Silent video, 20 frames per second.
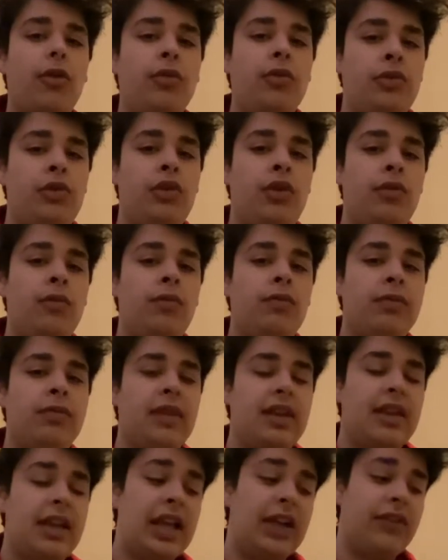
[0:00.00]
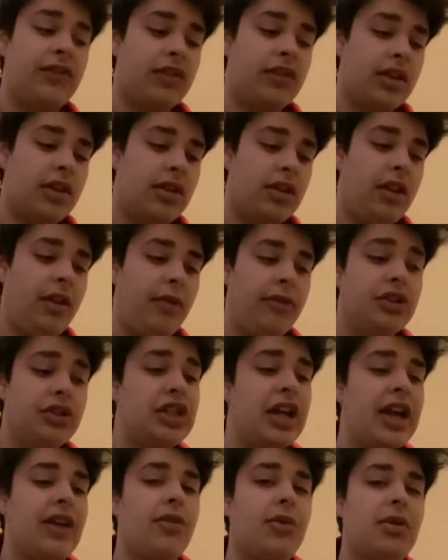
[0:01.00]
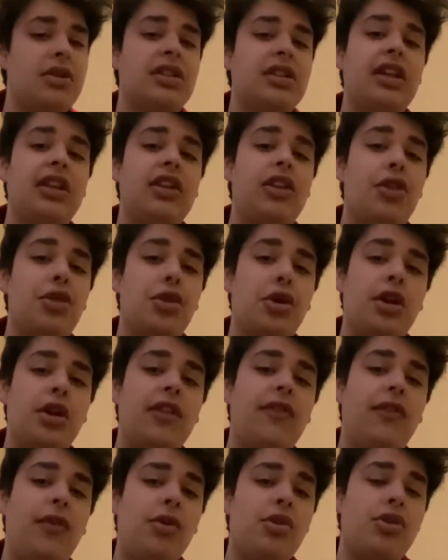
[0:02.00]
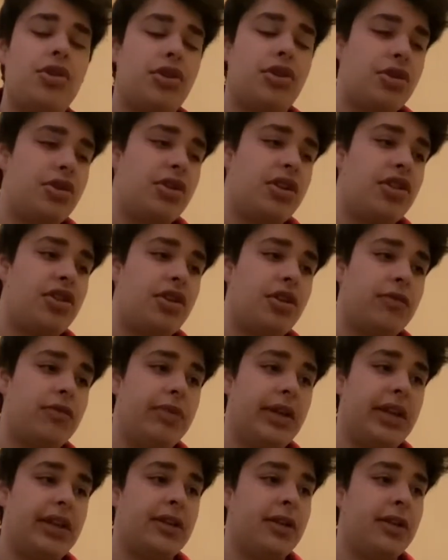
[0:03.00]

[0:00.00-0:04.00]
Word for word: We'll know if the Jaguars get the 34th or 33rd pick.